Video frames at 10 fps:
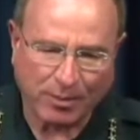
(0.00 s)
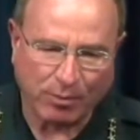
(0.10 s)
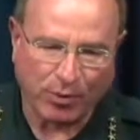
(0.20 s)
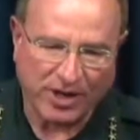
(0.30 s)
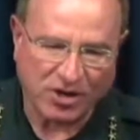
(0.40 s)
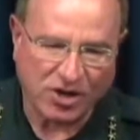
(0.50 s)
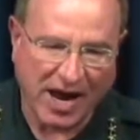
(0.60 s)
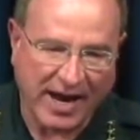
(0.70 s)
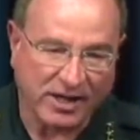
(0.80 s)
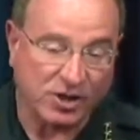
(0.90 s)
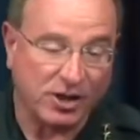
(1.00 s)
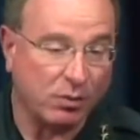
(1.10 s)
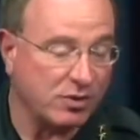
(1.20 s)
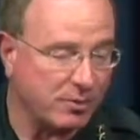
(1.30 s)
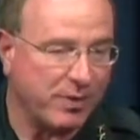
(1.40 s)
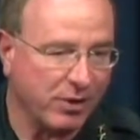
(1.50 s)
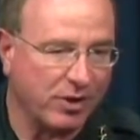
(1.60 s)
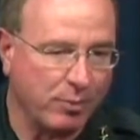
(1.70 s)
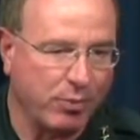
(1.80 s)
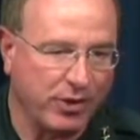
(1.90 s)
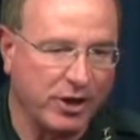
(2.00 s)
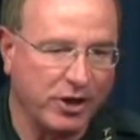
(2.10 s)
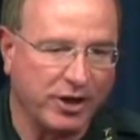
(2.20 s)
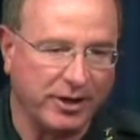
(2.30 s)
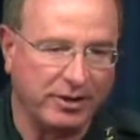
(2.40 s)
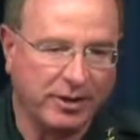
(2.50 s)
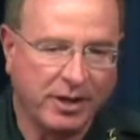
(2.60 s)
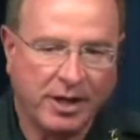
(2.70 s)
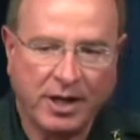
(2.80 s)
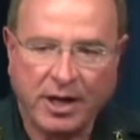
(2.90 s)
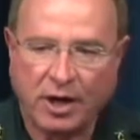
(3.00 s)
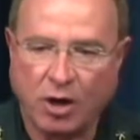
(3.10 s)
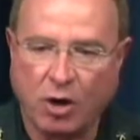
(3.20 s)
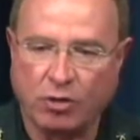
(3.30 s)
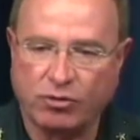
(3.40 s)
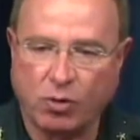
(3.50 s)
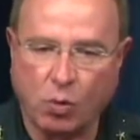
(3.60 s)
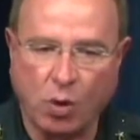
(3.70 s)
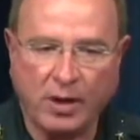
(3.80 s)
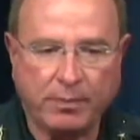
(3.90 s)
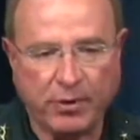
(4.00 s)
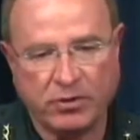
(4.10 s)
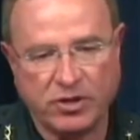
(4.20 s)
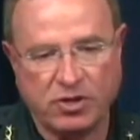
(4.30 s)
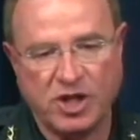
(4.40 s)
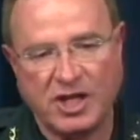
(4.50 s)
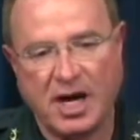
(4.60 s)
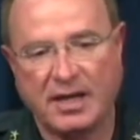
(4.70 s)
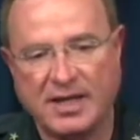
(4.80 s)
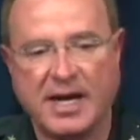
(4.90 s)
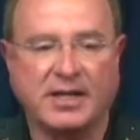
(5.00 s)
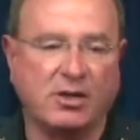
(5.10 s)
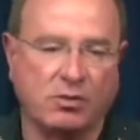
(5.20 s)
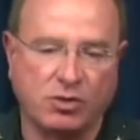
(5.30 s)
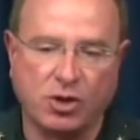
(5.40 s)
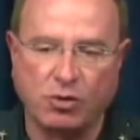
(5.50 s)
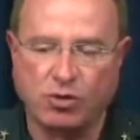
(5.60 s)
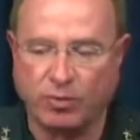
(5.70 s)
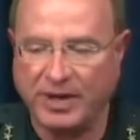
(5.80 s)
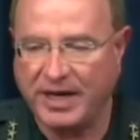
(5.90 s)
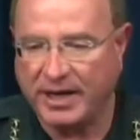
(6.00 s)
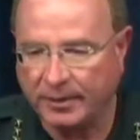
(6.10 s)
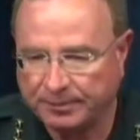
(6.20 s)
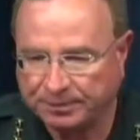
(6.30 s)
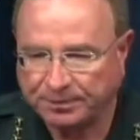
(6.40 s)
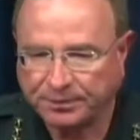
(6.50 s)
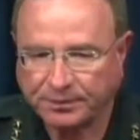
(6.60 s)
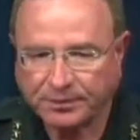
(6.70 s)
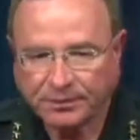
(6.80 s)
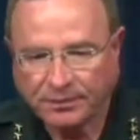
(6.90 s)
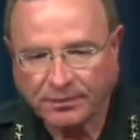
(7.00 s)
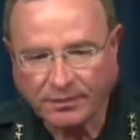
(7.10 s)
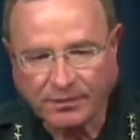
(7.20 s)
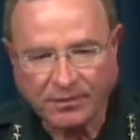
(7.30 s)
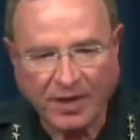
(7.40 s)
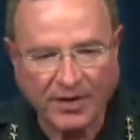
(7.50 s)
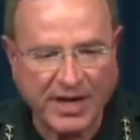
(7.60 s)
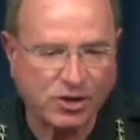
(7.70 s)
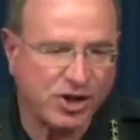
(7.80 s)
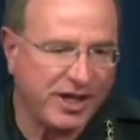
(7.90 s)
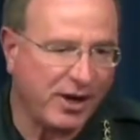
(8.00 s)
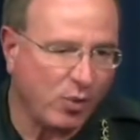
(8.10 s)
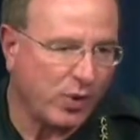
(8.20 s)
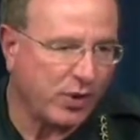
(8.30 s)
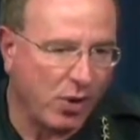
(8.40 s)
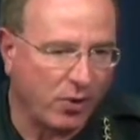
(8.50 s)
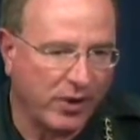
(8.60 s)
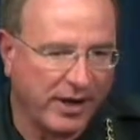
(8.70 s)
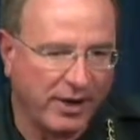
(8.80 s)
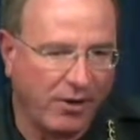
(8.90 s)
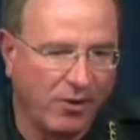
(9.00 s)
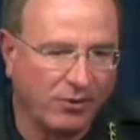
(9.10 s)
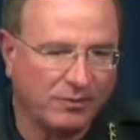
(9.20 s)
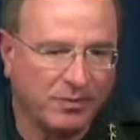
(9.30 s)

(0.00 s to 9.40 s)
British accent was apparently pretty good, because one person she contacted on social media that she dealt with all day long